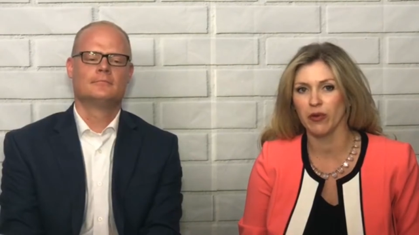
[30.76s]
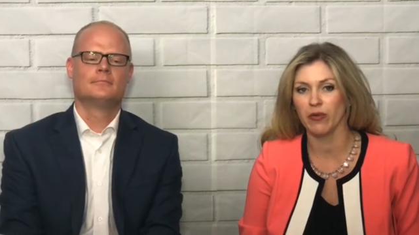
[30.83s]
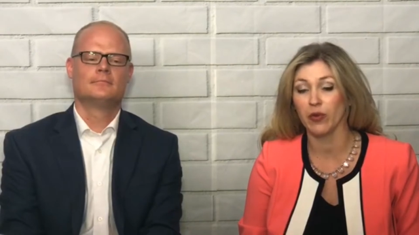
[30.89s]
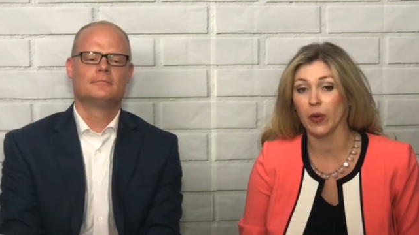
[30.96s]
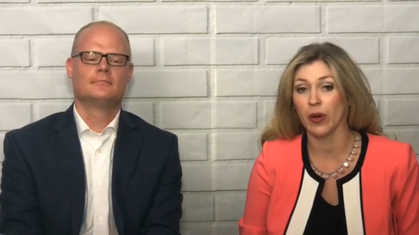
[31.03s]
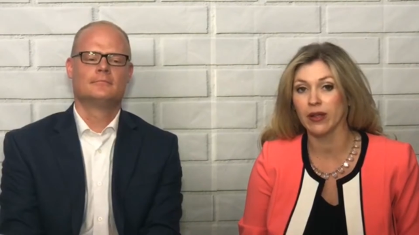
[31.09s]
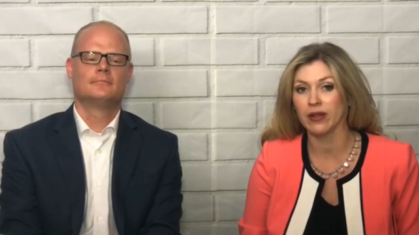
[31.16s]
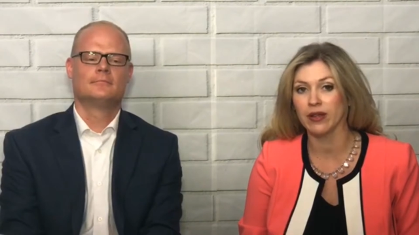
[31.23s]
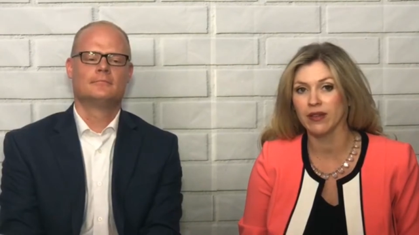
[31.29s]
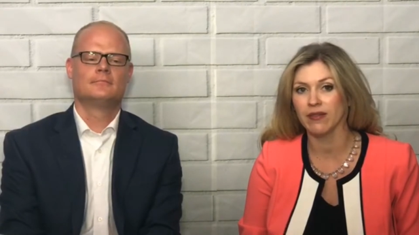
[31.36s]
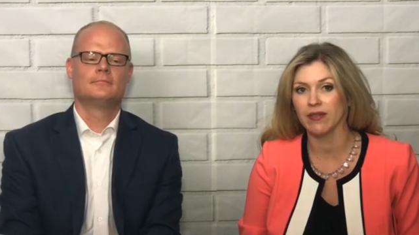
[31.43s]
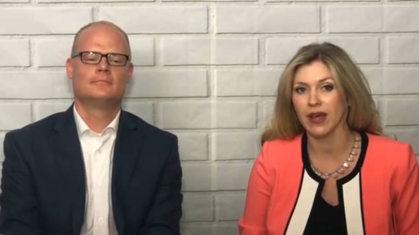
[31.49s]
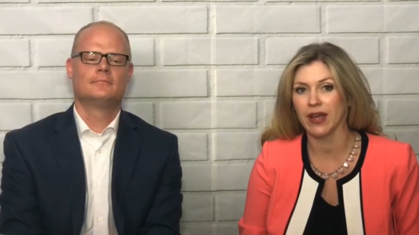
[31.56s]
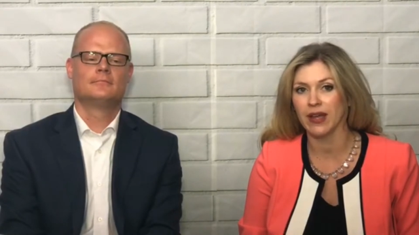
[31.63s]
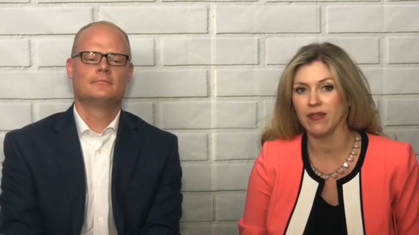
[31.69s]
Speaker 1: improve quality
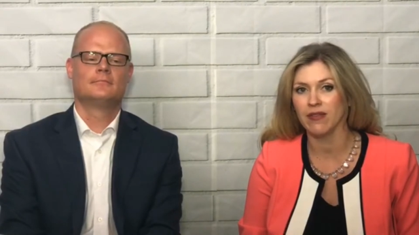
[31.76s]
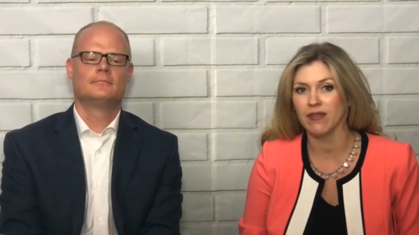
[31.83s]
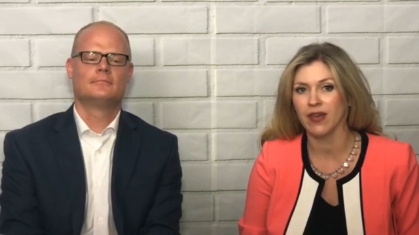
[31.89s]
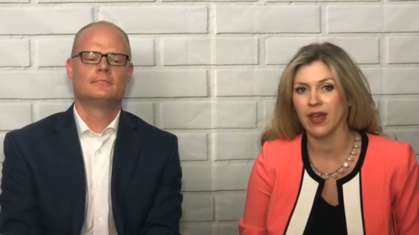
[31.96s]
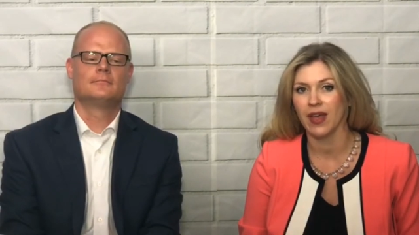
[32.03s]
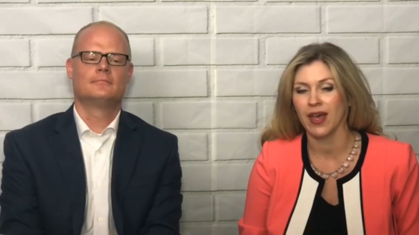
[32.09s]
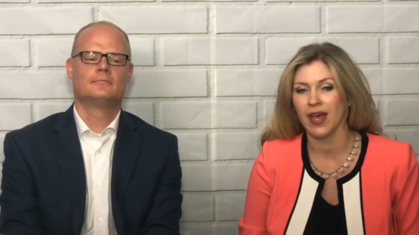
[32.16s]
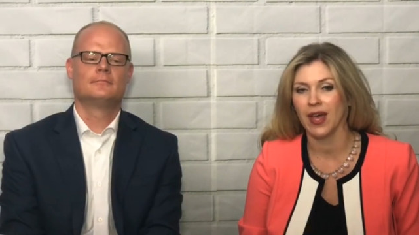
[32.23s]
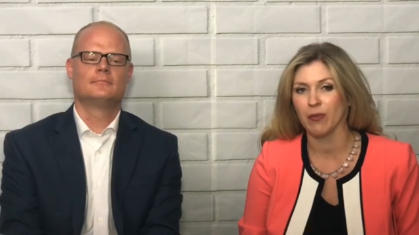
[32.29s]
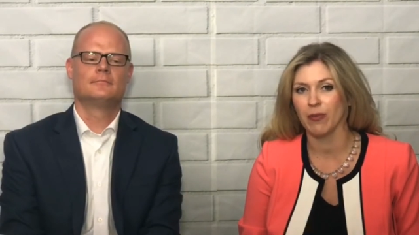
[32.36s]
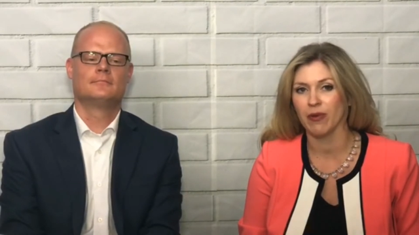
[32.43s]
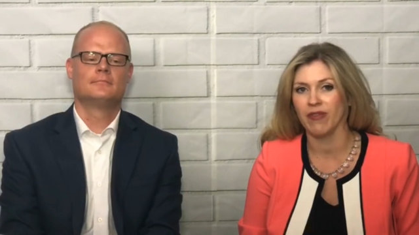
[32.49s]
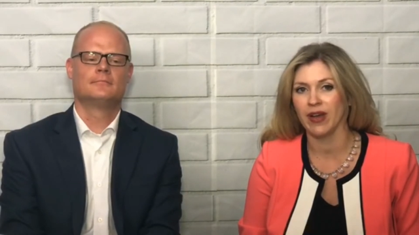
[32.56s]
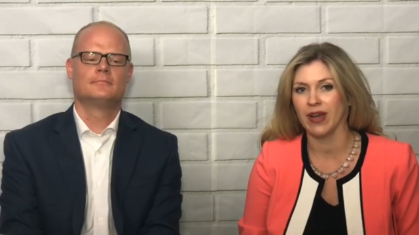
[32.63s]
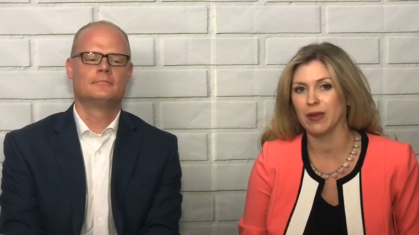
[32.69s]
of life
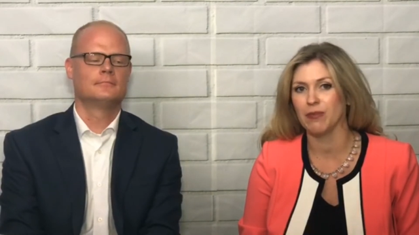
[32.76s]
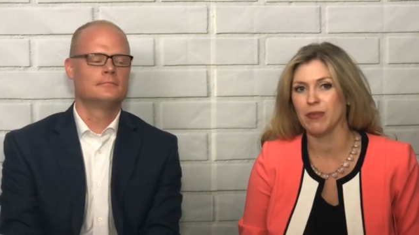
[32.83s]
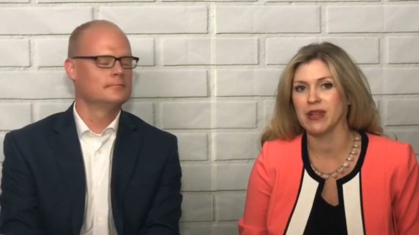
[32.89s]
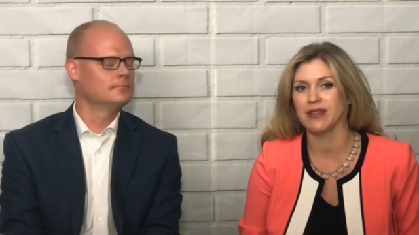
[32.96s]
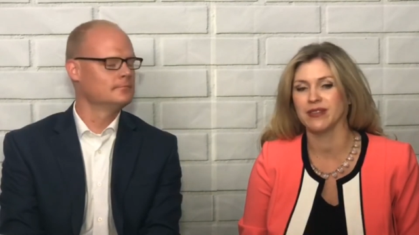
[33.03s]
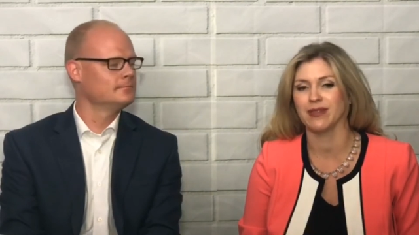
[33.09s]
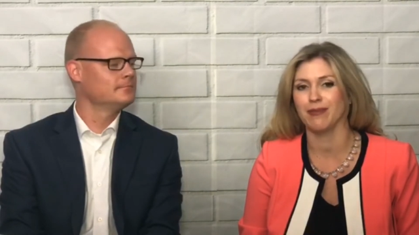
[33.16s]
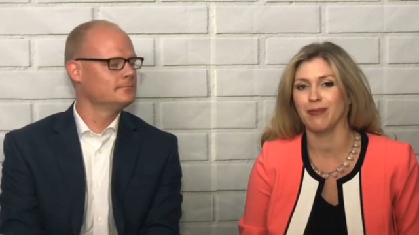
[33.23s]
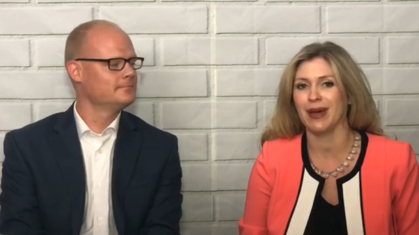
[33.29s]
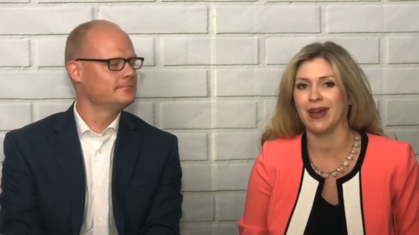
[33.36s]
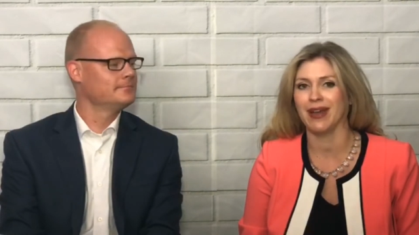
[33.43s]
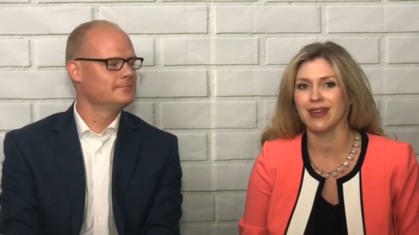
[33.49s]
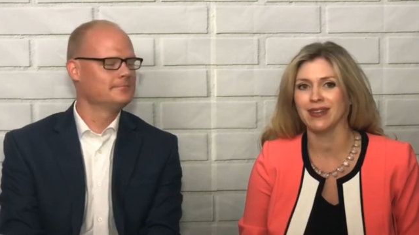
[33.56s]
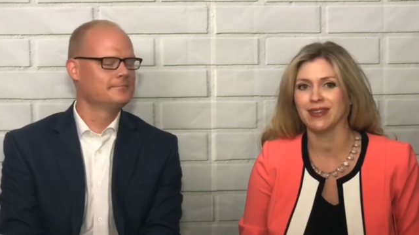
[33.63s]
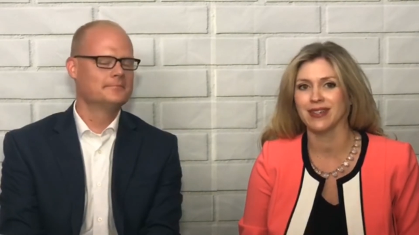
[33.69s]
and provide peace of
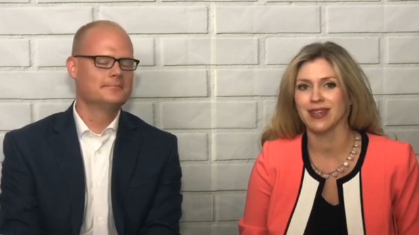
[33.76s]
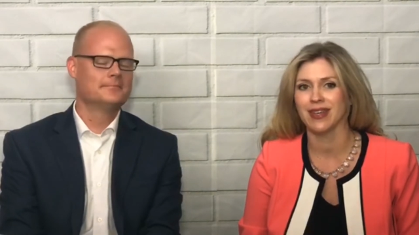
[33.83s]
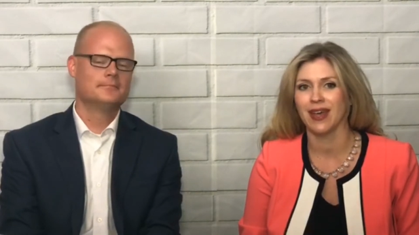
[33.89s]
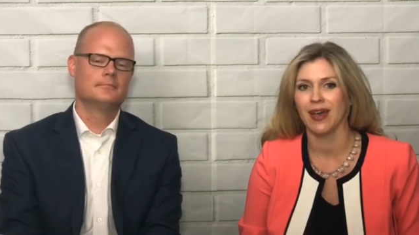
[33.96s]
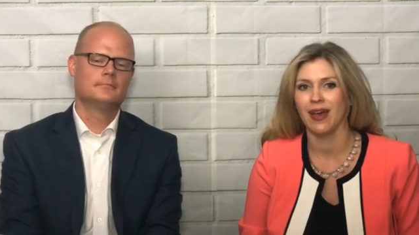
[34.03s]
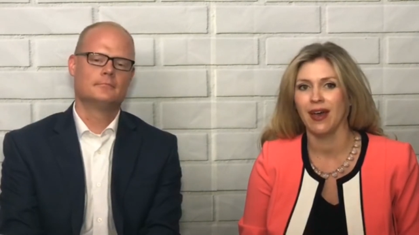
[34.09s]
mind.